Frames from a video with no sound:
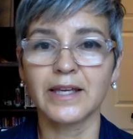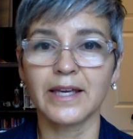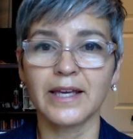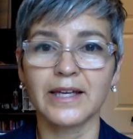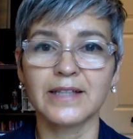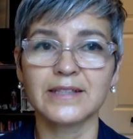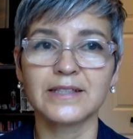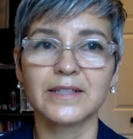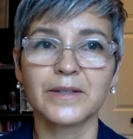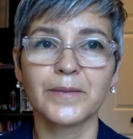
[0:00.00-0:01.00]
And
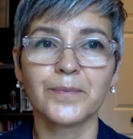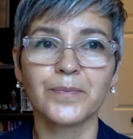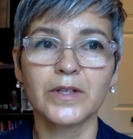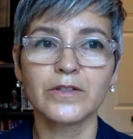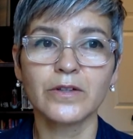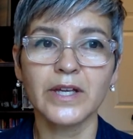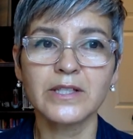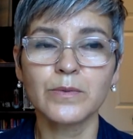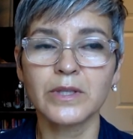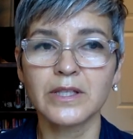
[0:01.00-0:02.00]
so that's what